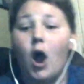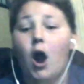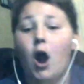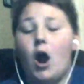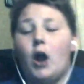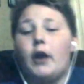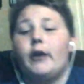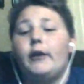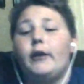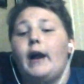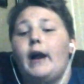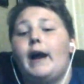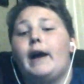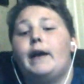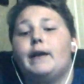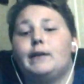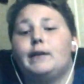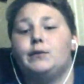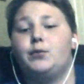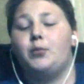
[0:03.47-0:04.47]
Alright you
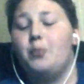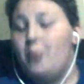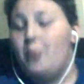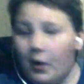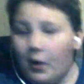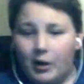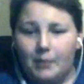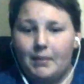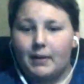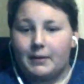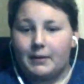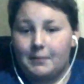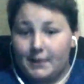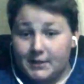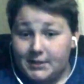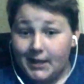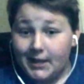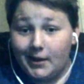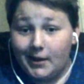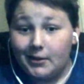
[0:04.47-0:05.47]
guys, welcome back to my
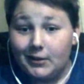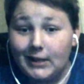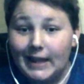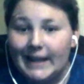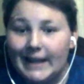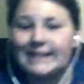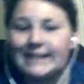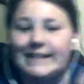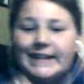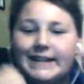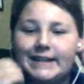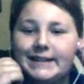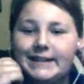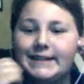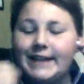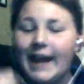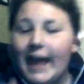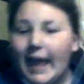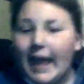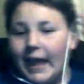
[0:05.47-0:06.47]
channel, and
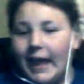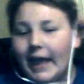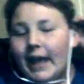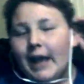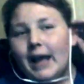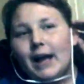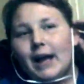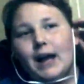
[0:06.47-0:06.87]
today,